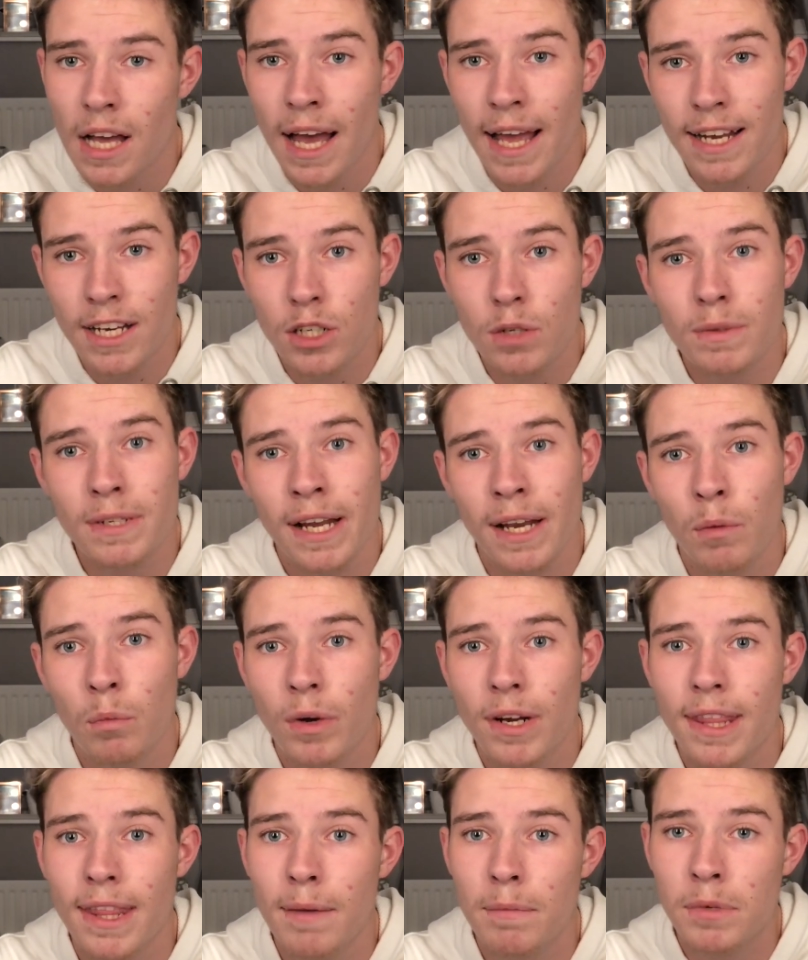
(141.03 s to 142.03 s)
I ended up telling
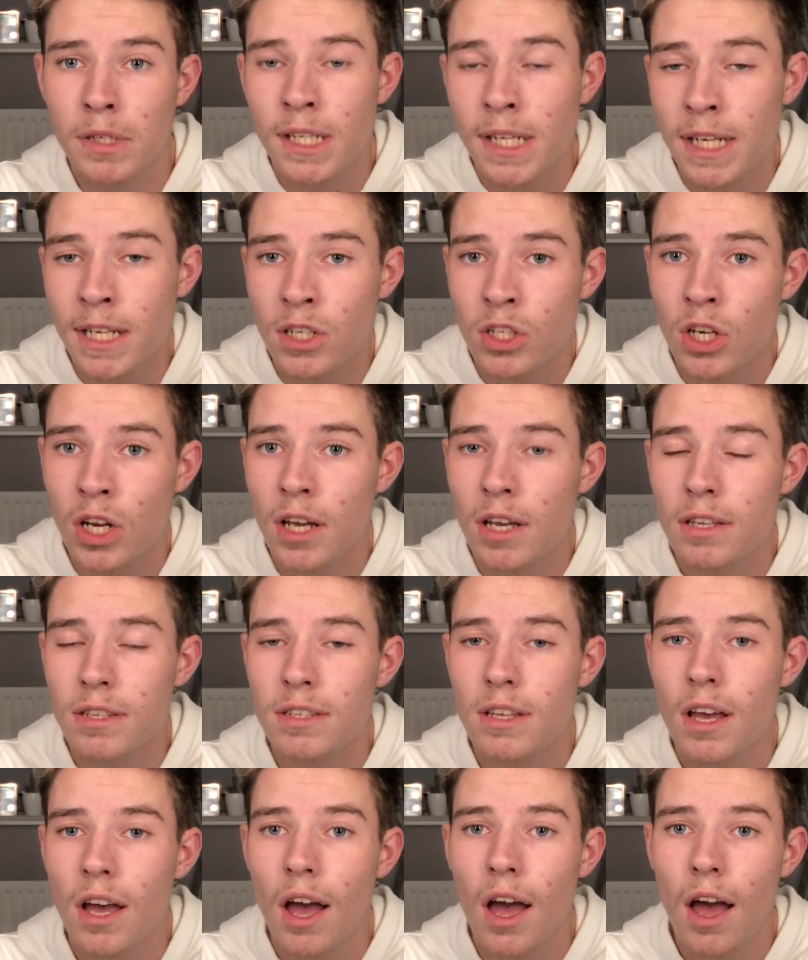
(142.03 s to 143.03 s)
one of them
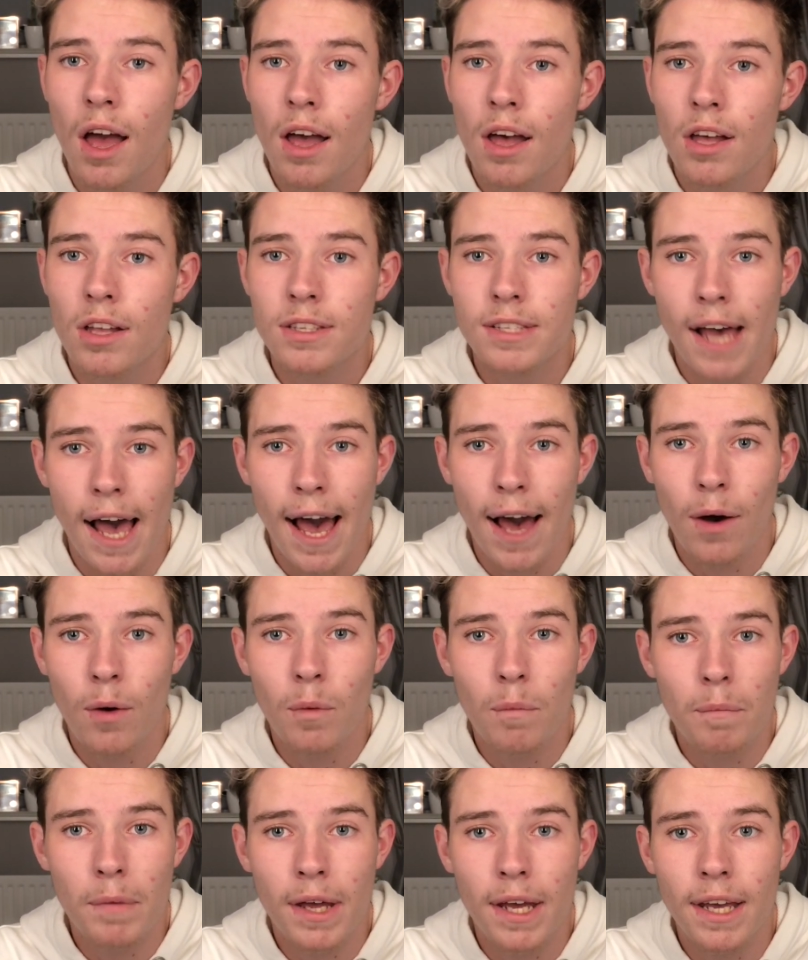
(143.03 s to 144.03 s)
teachers to
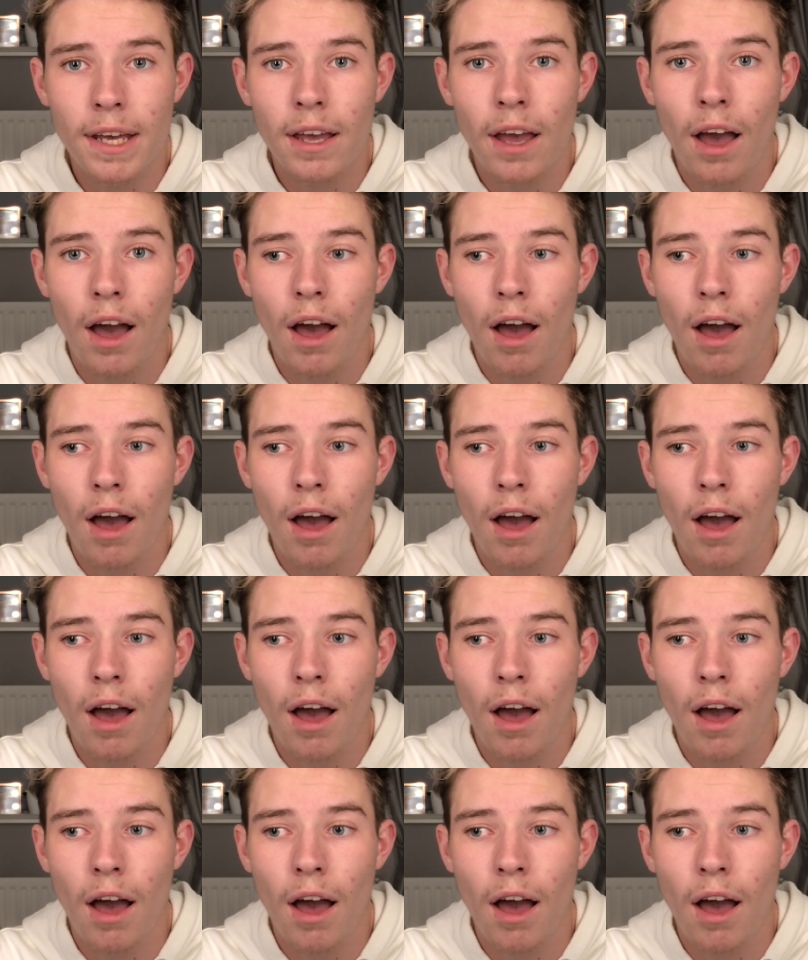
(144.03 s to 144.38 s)
help me,